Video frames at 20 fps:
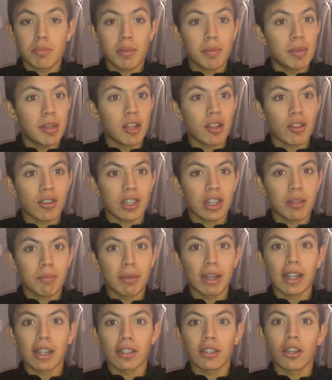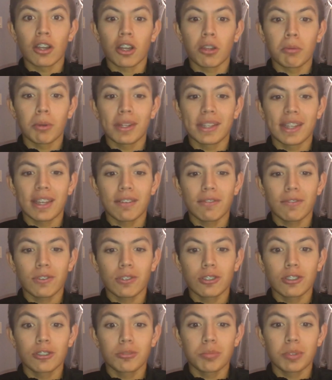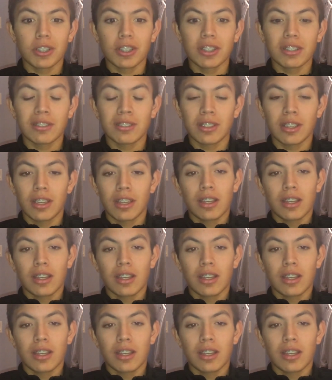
Maybe another time I could talk about that full experience.